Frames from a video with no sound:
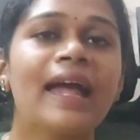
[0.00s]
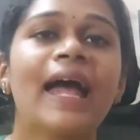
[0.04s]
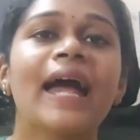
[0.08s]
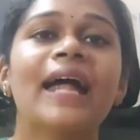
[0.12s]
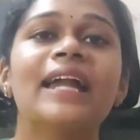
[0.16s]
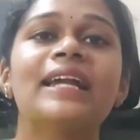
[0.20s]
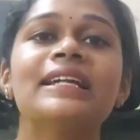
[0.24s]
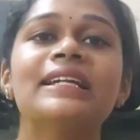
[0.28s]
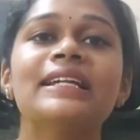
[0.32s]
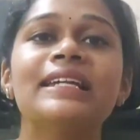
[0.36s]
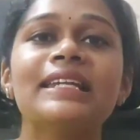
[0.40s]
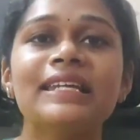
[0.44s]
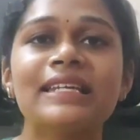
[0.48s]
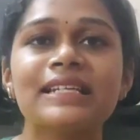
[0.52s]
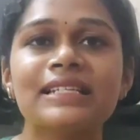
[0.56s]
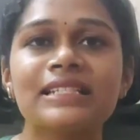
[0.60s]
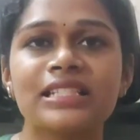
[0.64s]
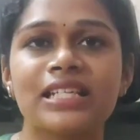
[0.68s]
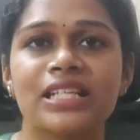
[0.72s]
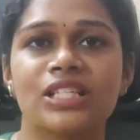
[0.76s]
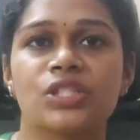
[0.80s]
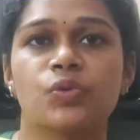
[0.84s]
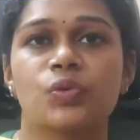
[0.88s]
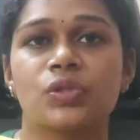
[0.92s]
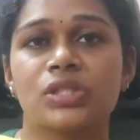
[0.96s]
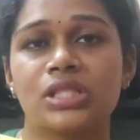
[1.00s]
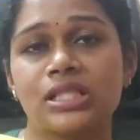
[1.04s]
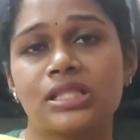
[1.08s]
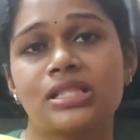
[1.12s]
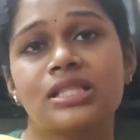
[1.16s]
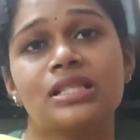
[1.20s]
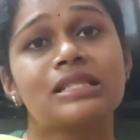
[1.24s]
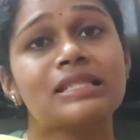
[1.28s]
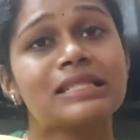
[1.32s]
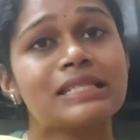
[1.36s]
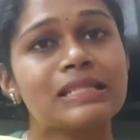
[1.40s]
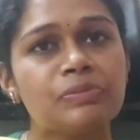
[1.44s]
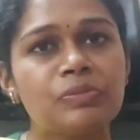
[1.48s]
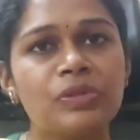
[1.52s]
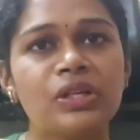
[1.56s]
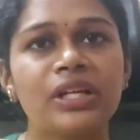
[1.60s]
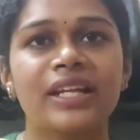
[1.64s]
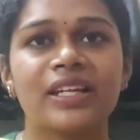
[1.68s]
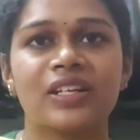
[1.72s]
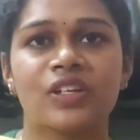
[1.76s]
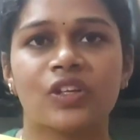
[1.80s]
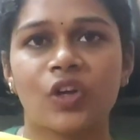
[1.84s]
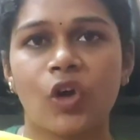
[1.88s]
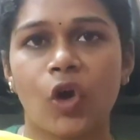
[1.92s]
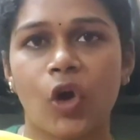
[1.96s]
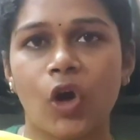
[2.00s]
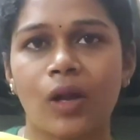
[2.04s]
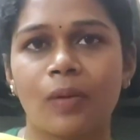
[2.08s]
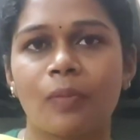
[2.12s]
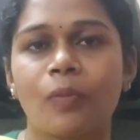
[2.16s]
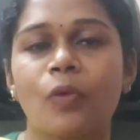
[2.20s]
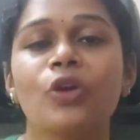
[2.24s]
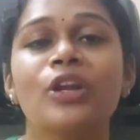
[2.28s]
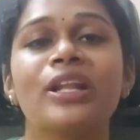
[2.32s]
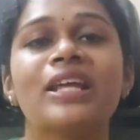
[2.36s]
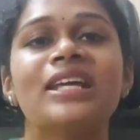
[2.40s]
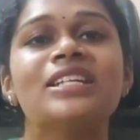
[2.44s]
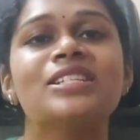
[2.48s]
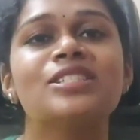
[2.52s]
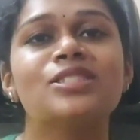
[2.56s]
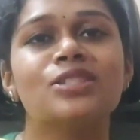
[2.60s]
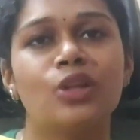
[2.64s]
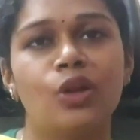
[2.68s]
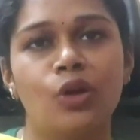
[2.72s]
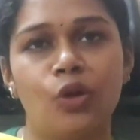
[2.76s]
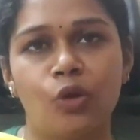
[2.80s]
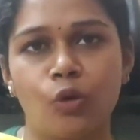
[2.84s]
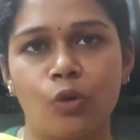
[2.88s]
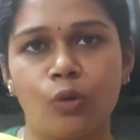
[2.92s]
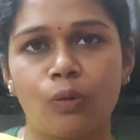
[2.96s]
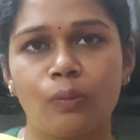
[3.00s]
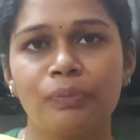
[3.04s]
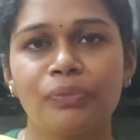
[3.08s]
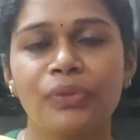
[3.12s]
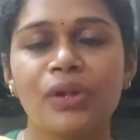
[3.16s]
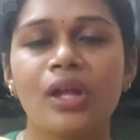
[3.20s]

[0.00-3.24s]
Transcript: and TSH, which is the stimulating hormone, is low.